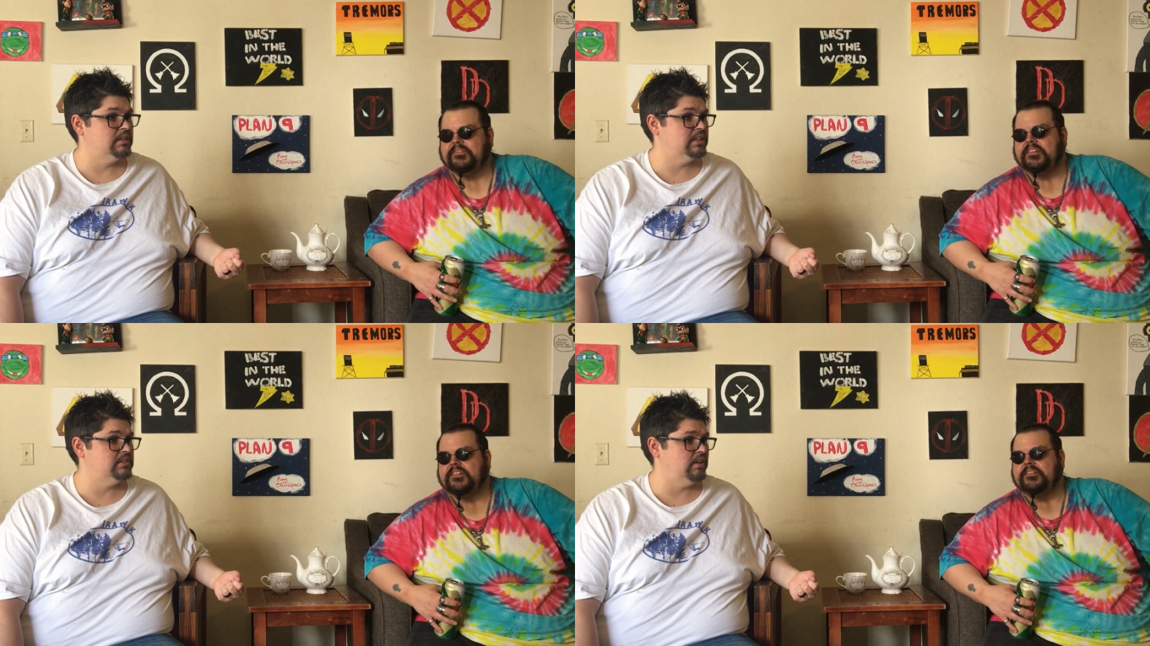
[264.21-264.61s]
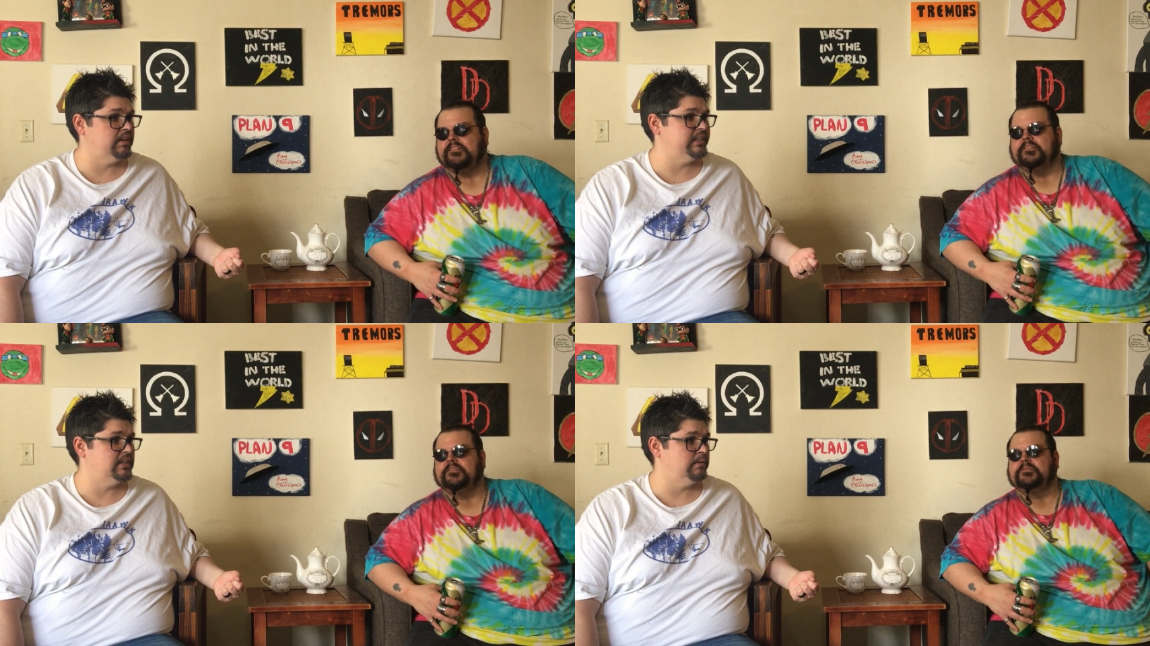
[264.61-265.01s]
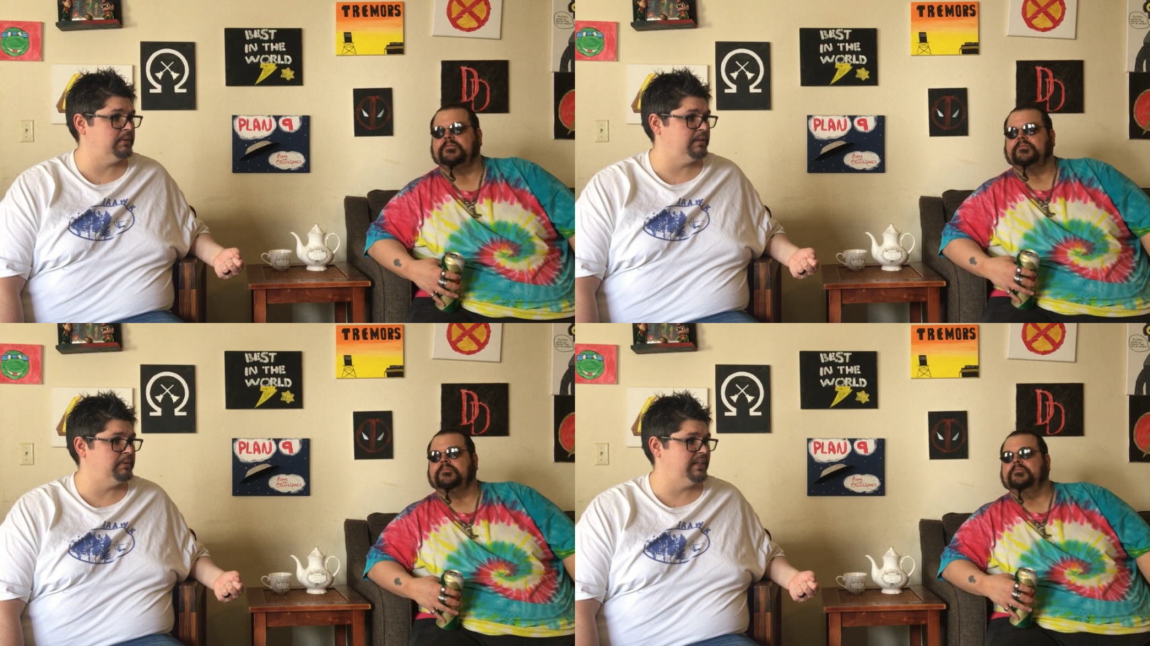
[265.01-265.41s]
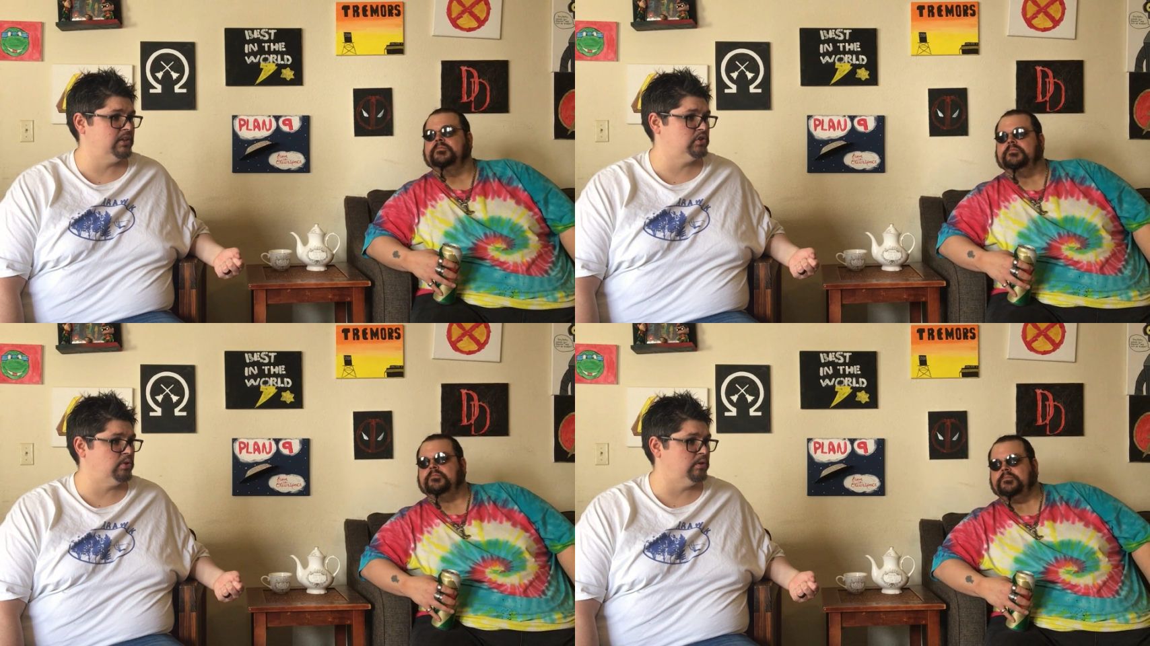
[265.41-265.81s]
Speaker 1: his logging company, being
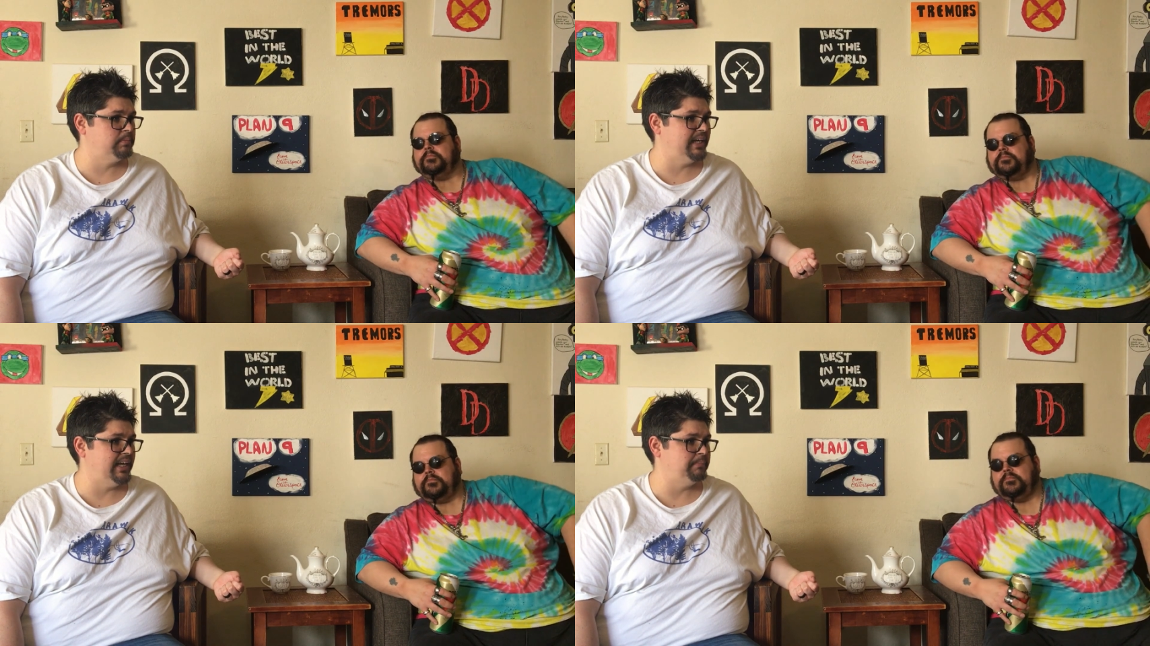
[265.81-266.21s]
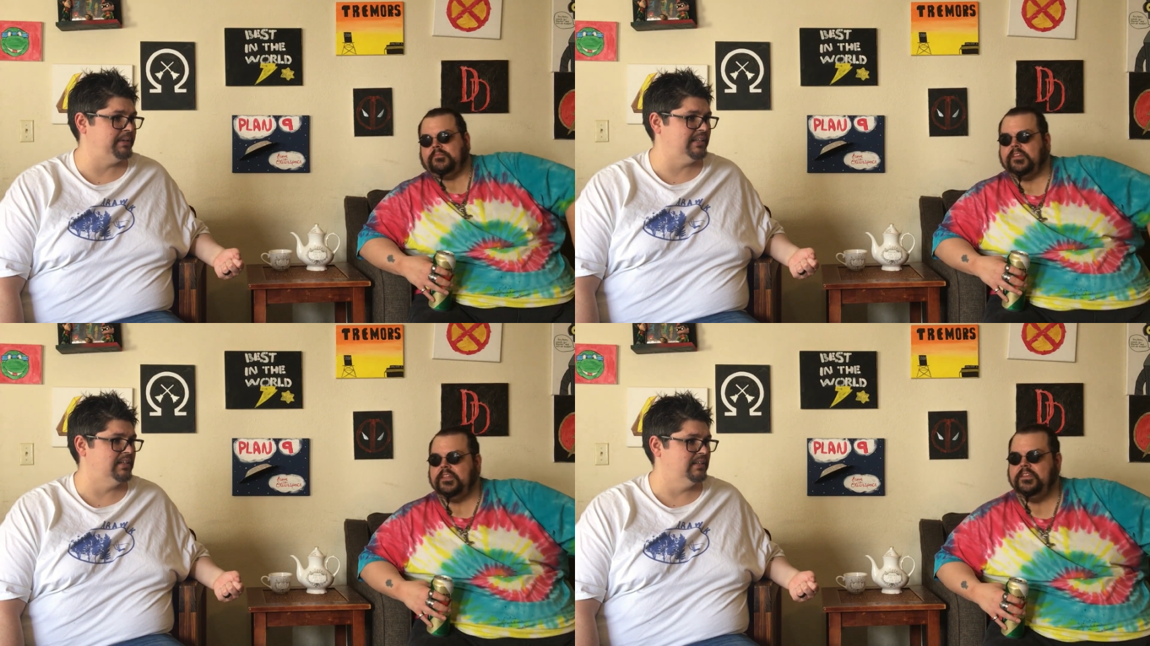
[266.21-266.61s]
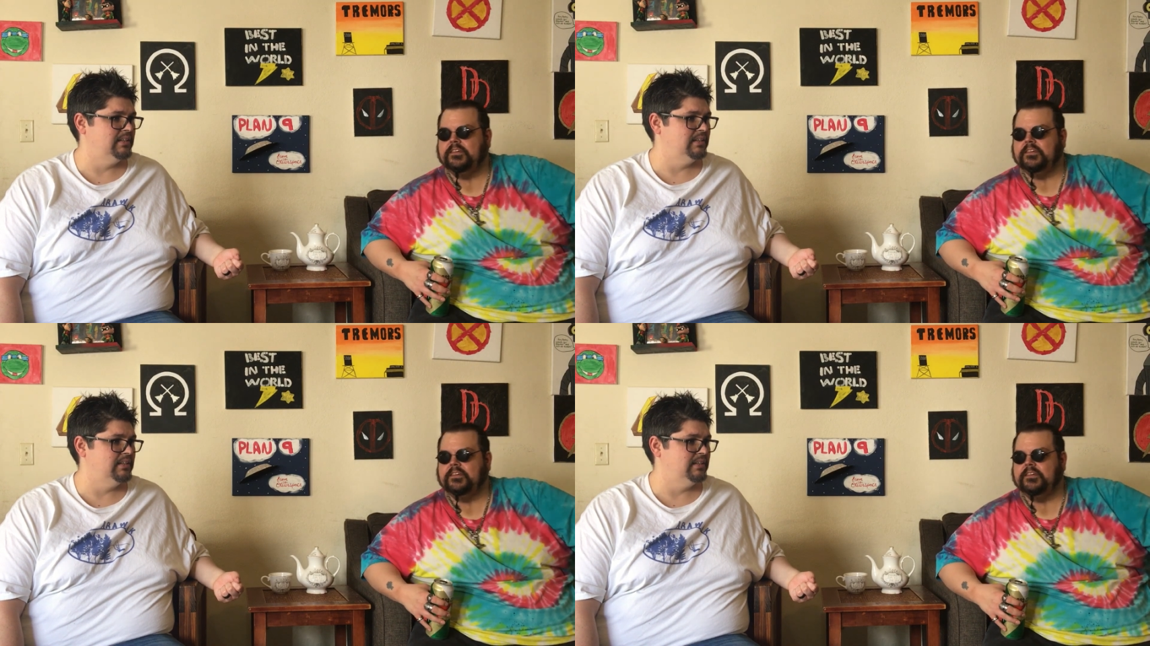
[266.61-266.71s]
controlled by a big